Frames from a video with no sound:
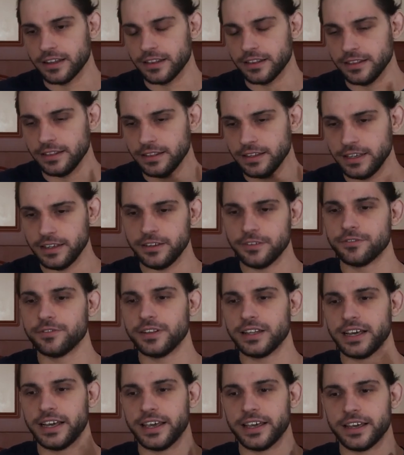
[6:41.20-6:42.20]
leave
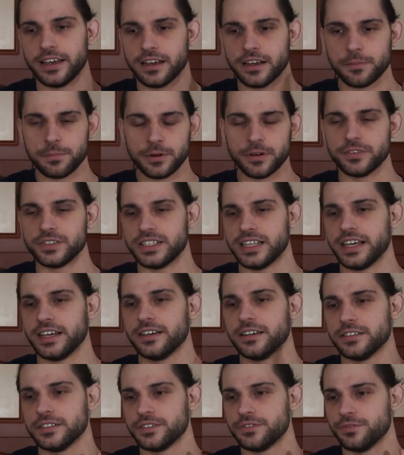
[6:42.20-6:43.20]
like a couple of
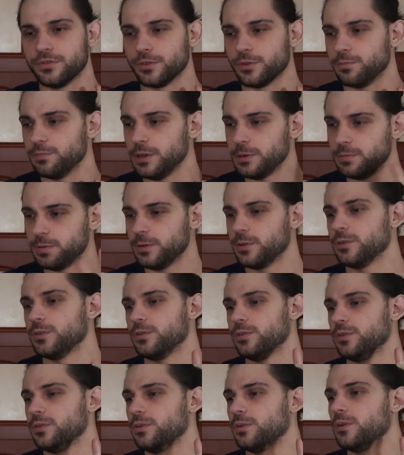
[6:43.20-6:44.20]
seconds for people
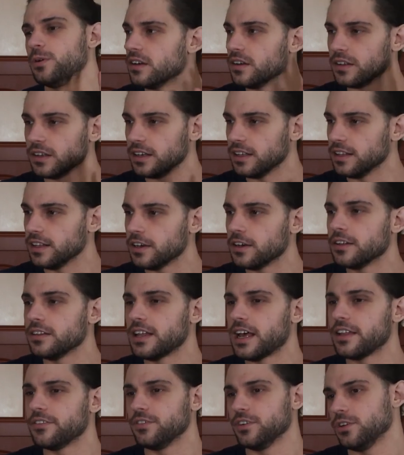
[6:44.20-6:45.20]
to click on
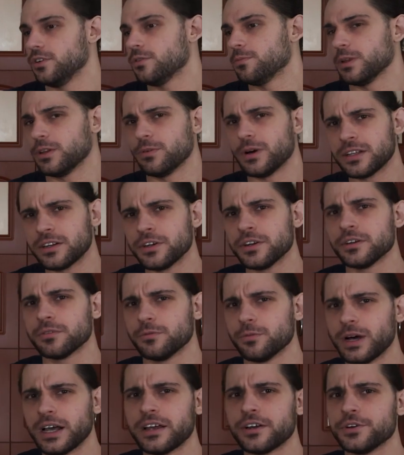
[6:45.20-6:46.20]
that video, but what are you,
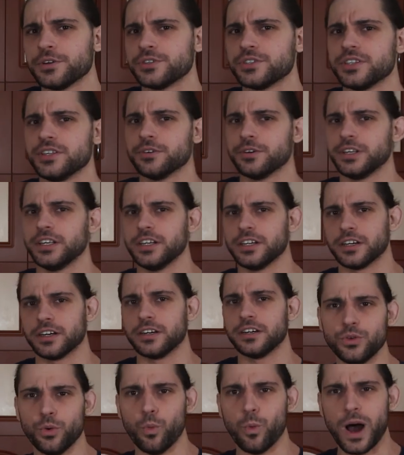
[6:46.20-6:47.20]
why are you still
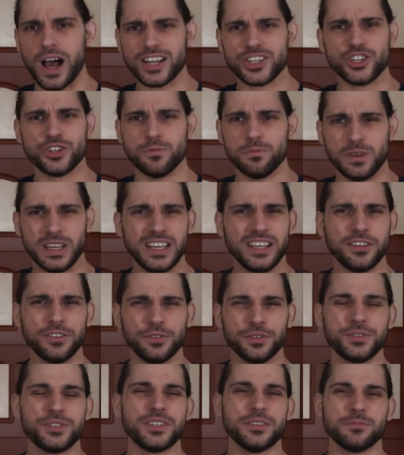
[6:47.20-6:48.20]
here? To watch me
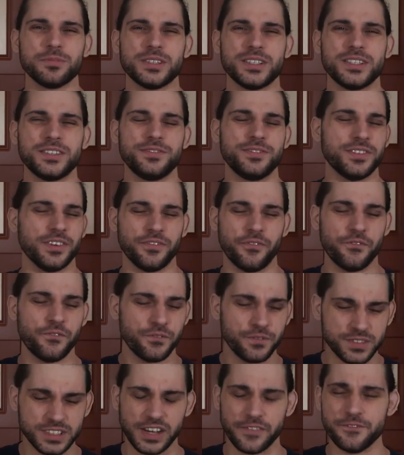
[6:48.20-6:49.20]
do some
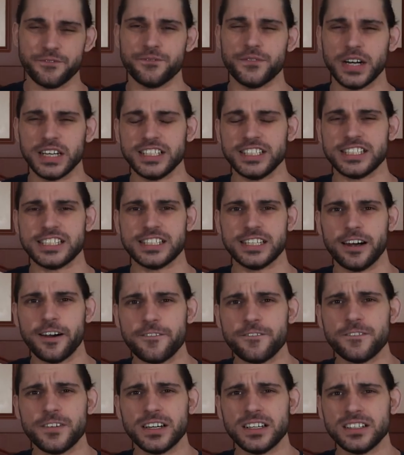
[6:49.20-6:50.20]
funny
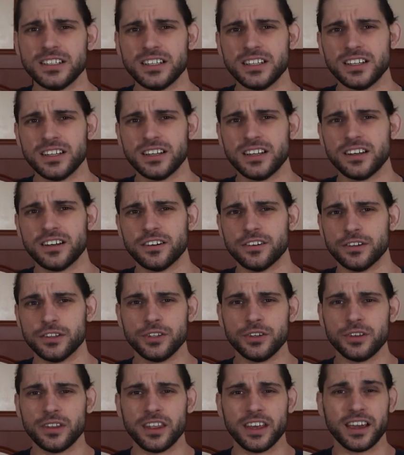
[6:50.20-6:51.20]
stuff? What
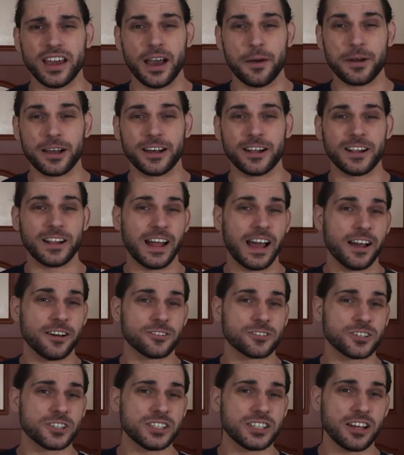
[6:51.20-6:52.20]
do you think, I'm a
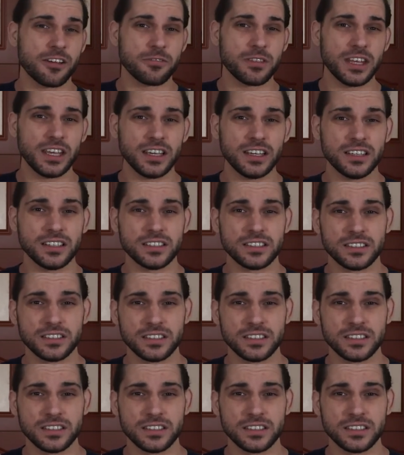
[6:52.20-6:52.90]
clown or something?